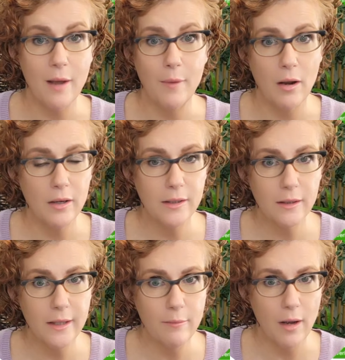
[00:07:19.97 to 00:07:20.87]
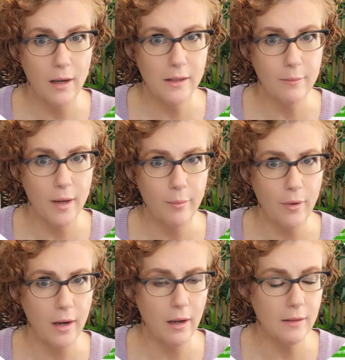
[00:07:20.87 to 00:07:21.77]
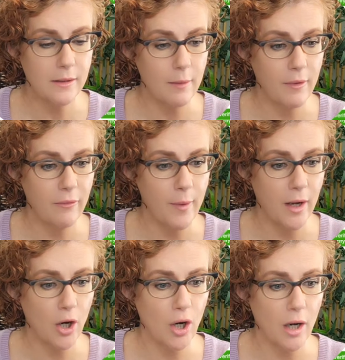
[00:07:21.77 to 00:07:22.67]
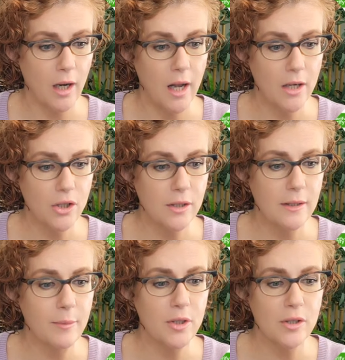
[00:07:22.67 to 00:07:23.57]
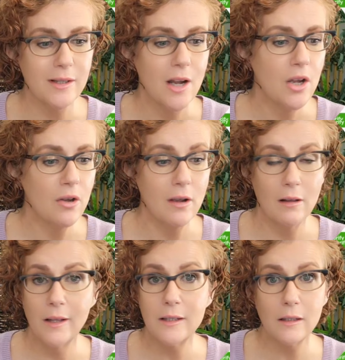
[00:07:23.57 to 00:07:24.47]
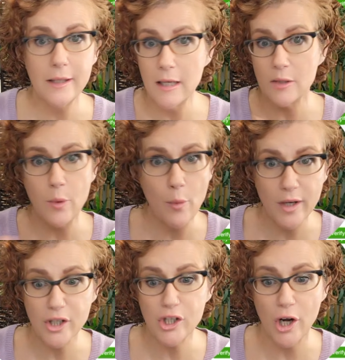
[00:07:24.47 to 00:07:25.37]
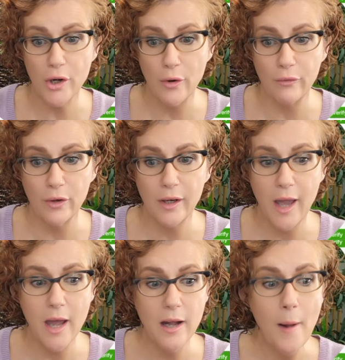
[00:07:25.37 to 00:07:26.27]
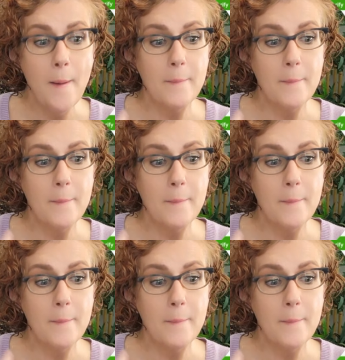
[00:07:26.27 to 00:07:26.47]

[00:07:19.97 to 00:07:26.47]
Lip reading: I'm not going to delete mine because it might break some of my current connections, but just you can click delete because we want to start over again.